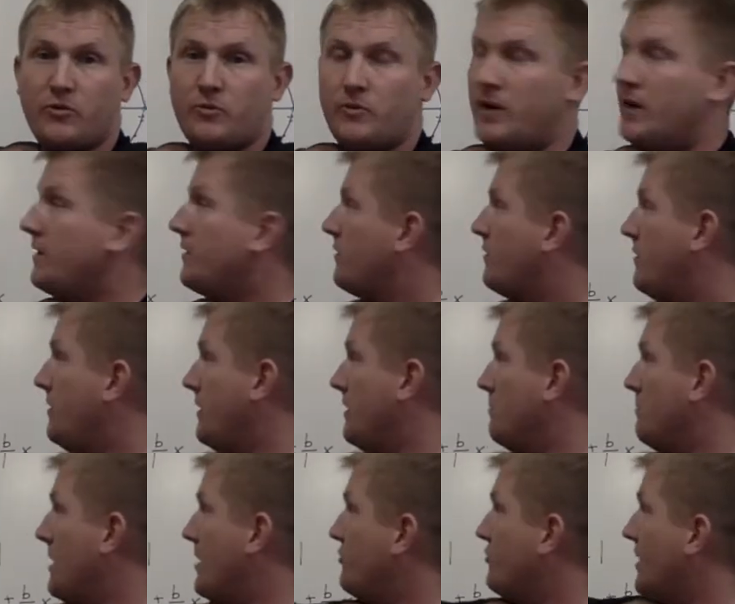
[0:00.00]
right? The
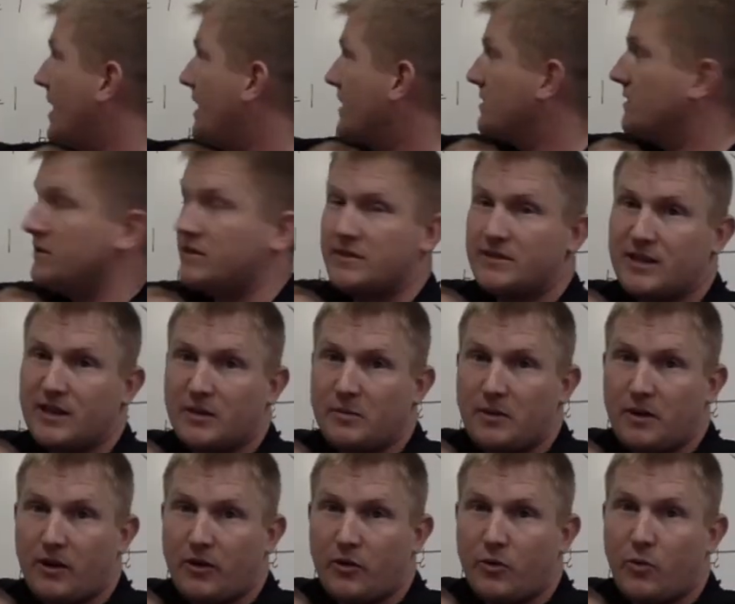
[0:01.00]
major axis is going to
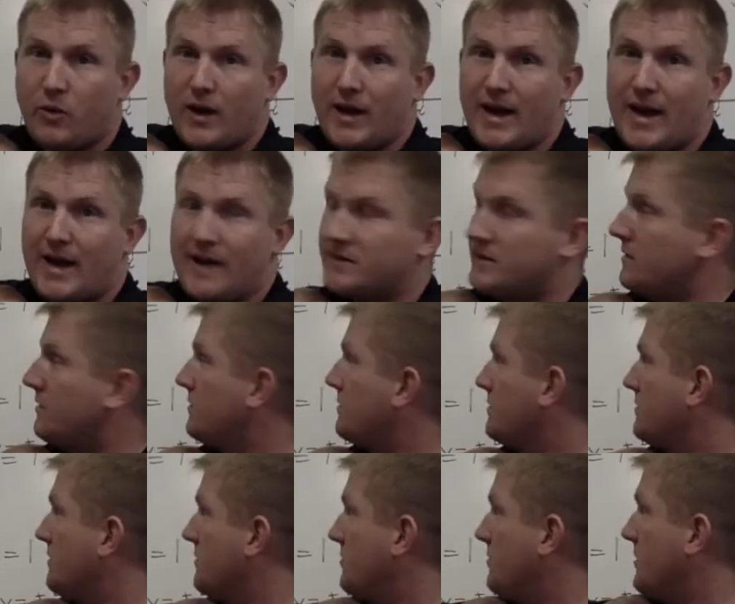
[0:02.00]
be on the y-axis.
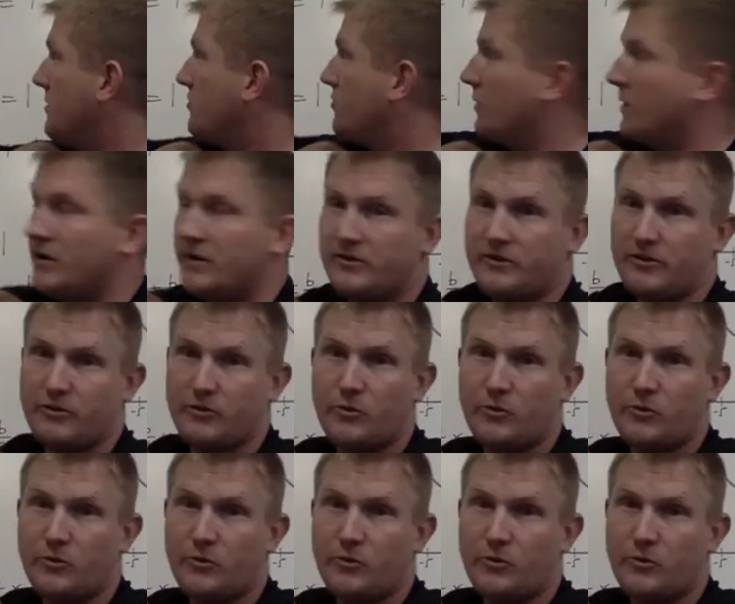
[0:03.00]
Since b squared is under